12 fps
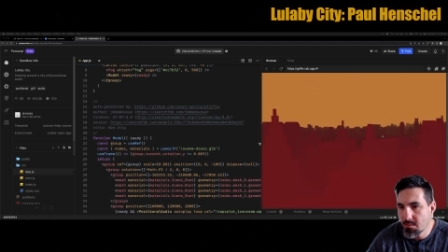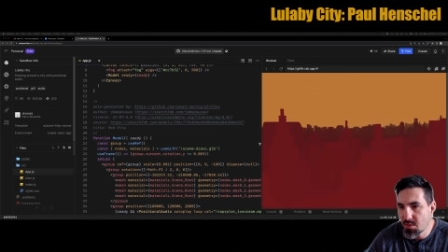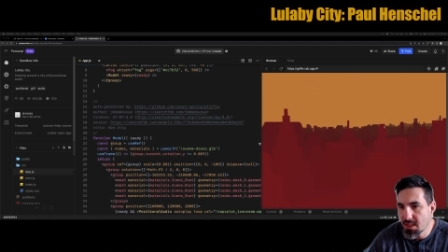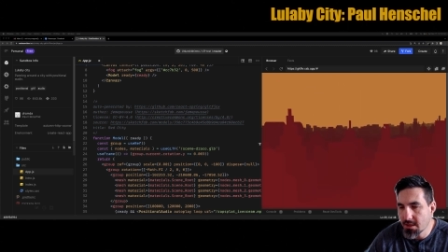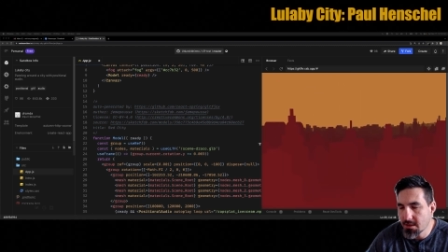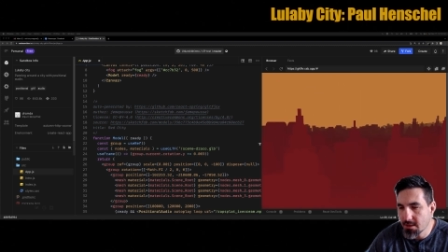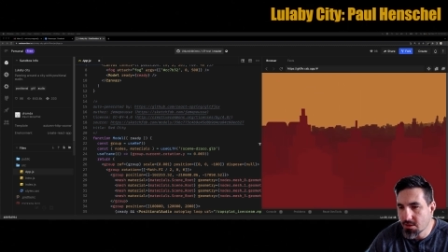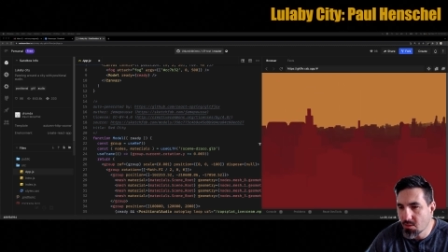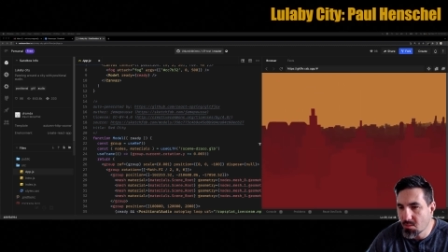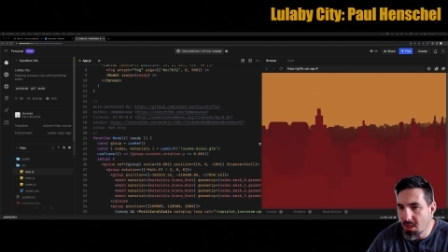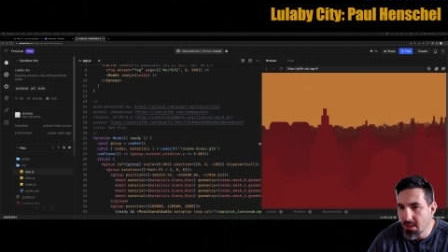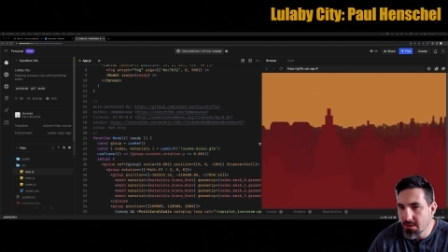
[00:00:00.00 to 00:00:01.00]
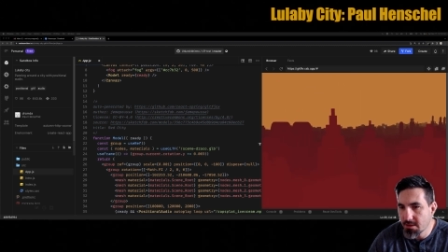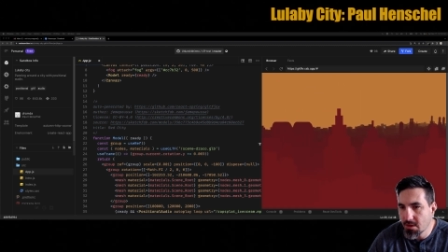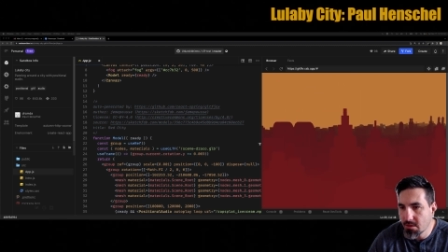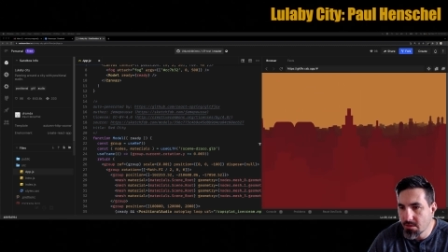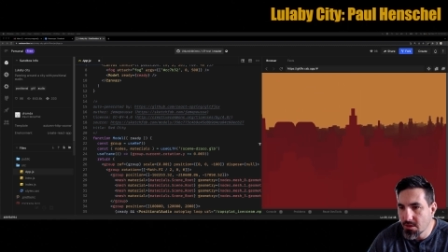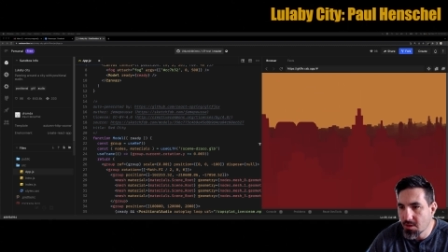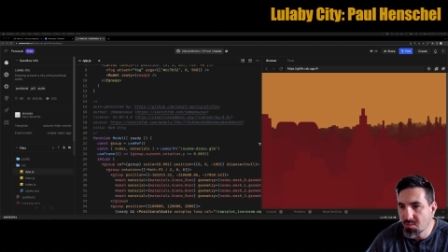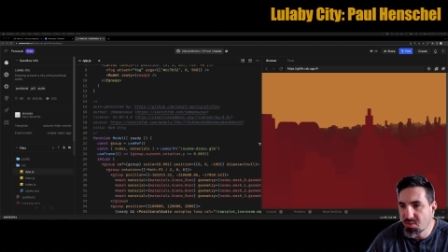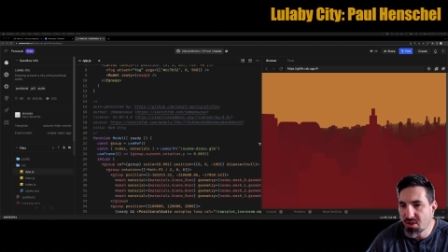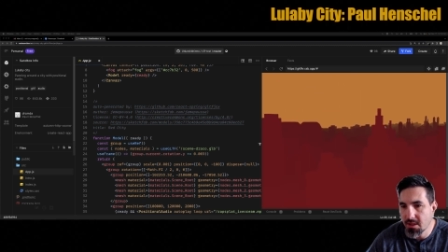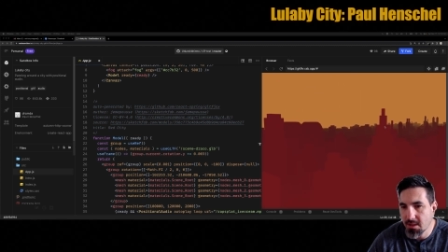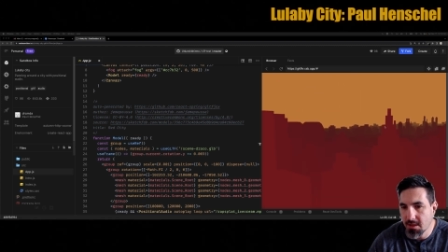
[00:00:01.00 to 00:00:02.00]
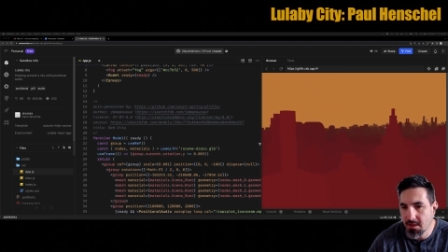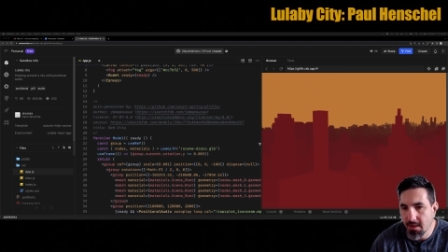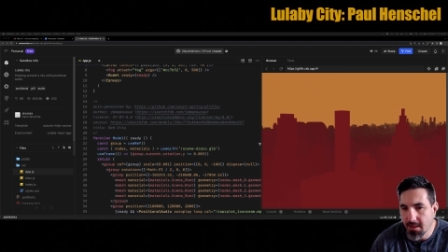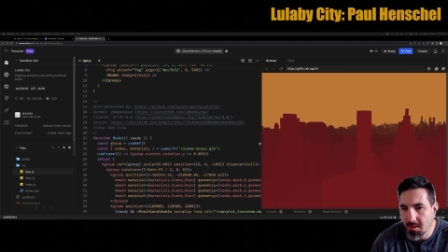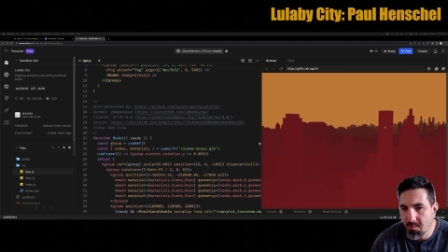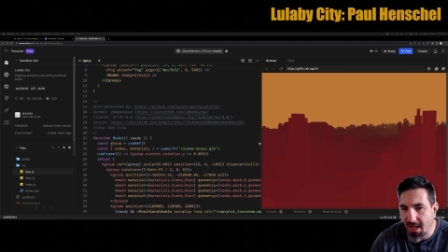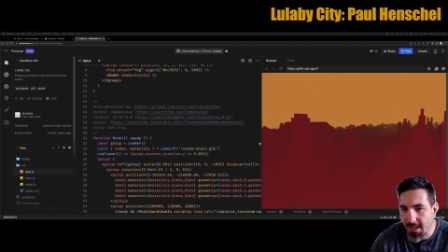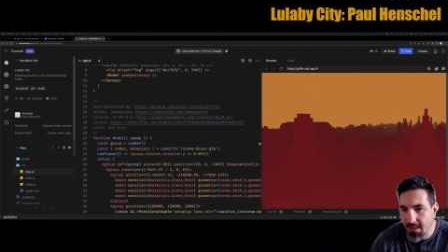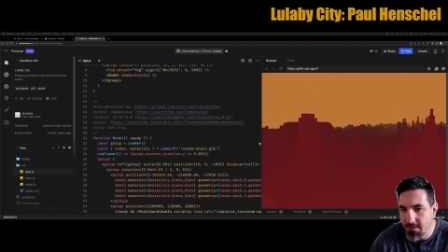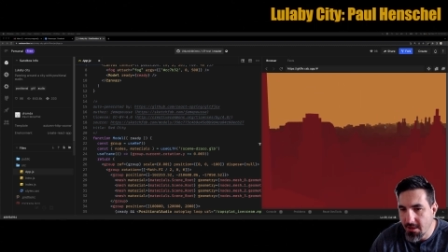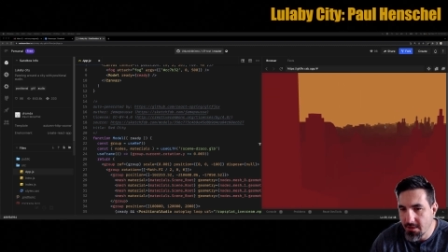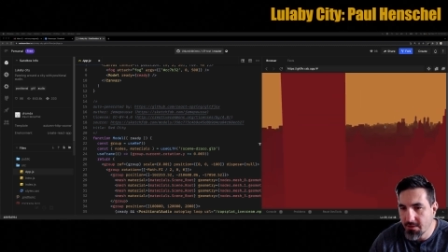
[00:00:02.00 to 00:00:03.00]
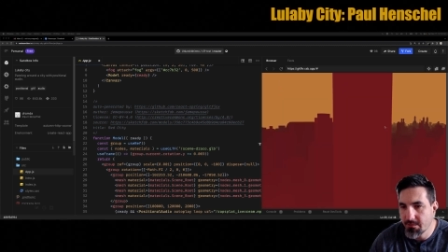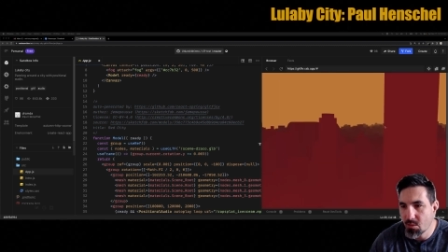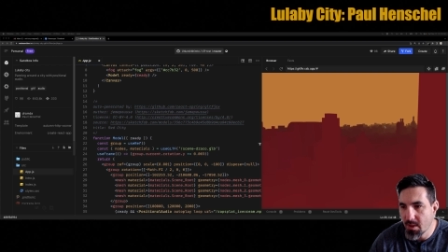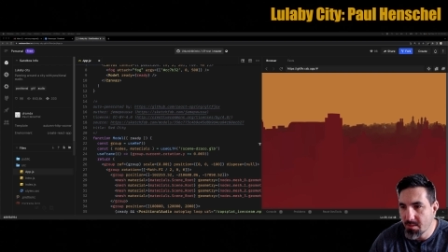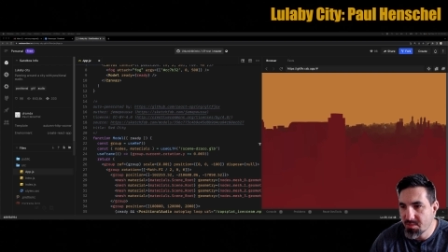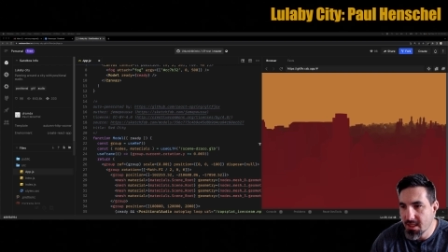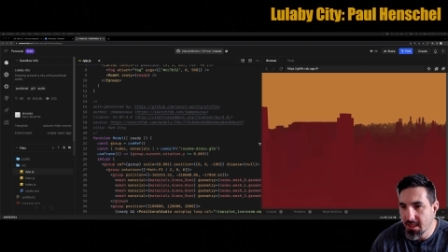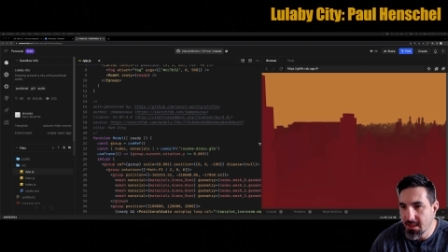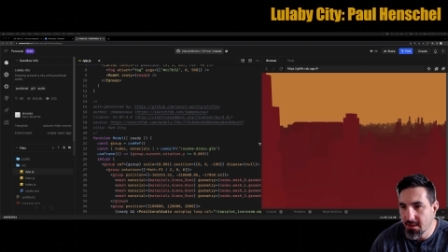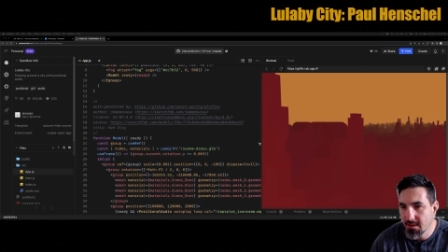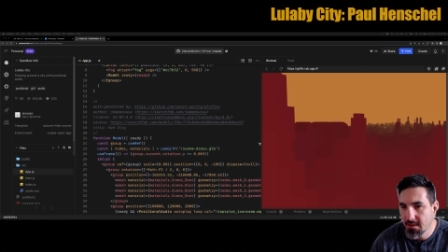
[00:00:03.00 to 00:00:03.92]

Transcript: because it's so monotone, you could put it in like a background of a website,